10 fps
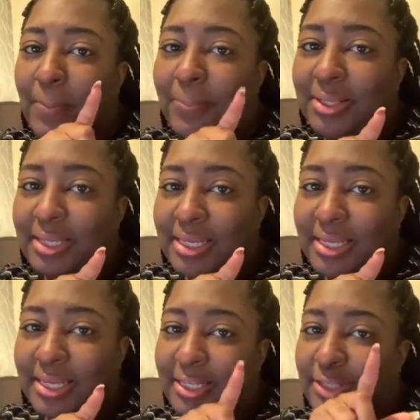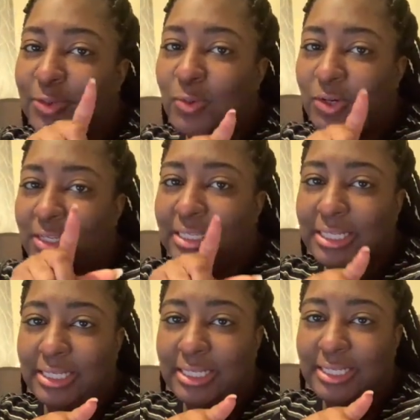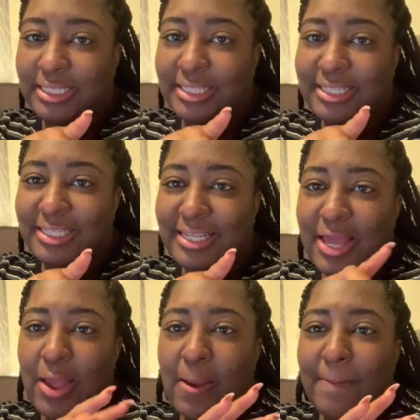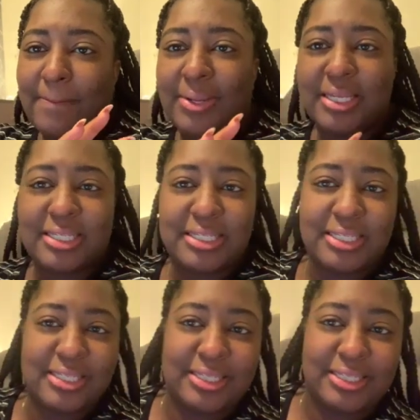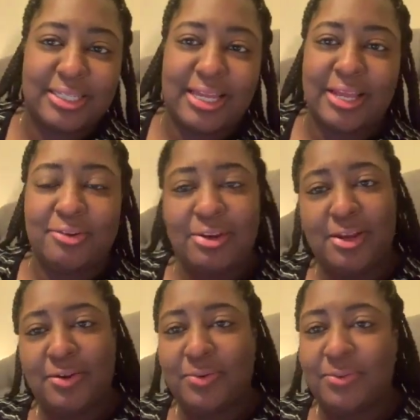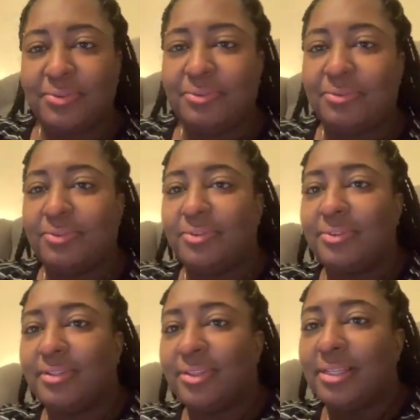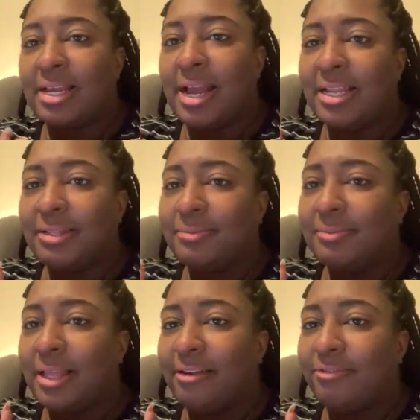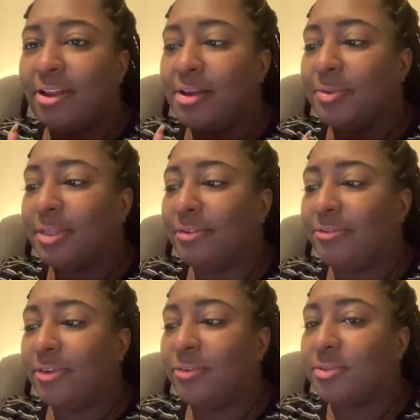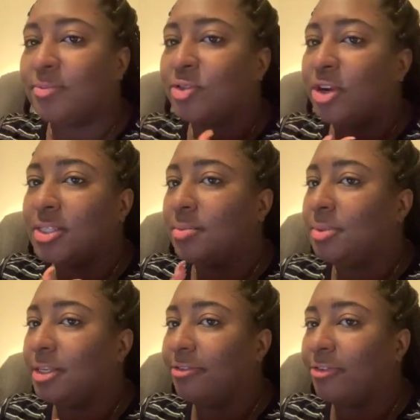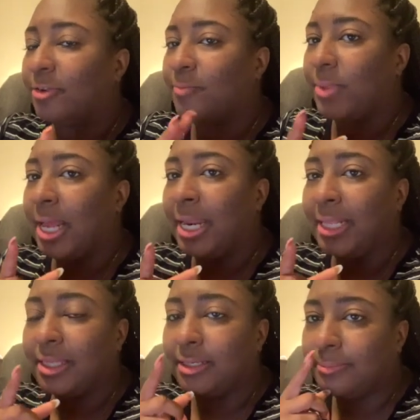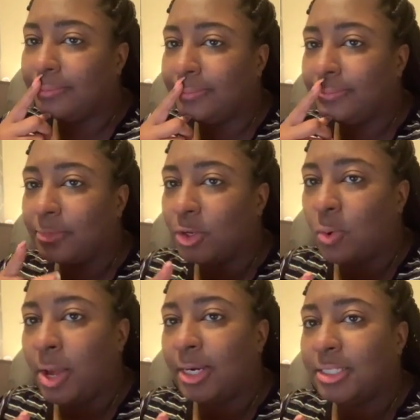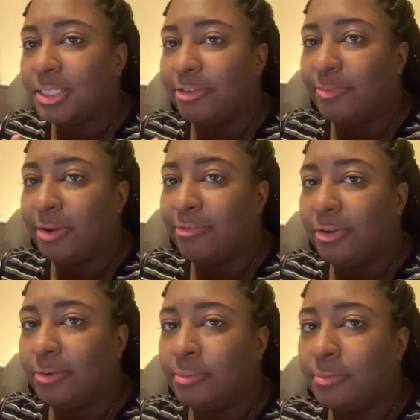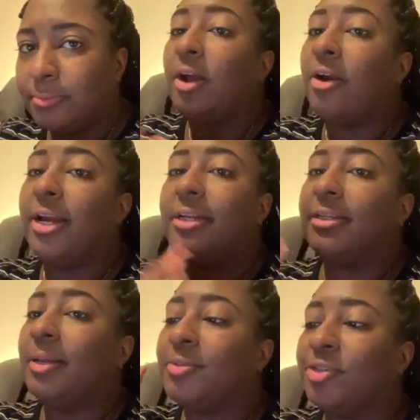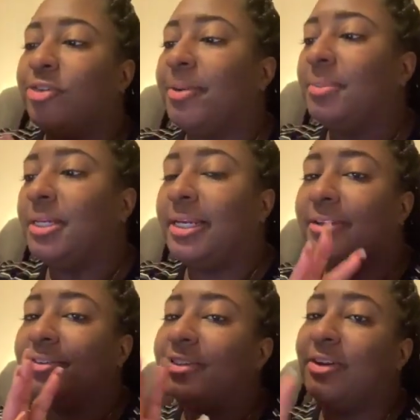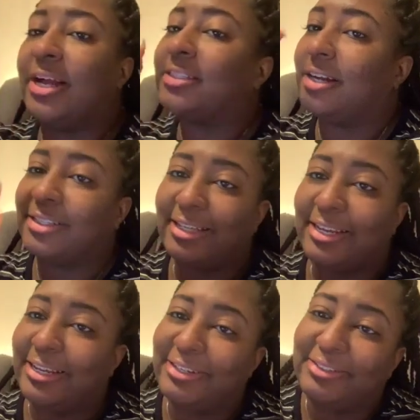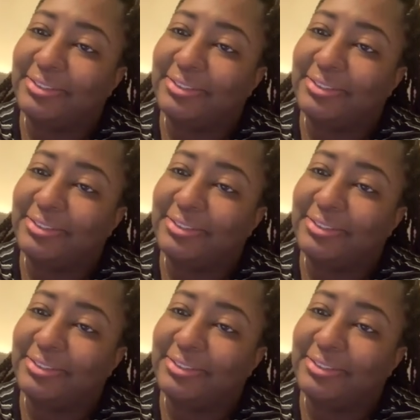but looking towards the lens. But it's, I don't know, how do they vlog with their phones? I'm trying something different. I like the quality of my phone. All right, I'm just rambling now, so I'll talk to y'all later.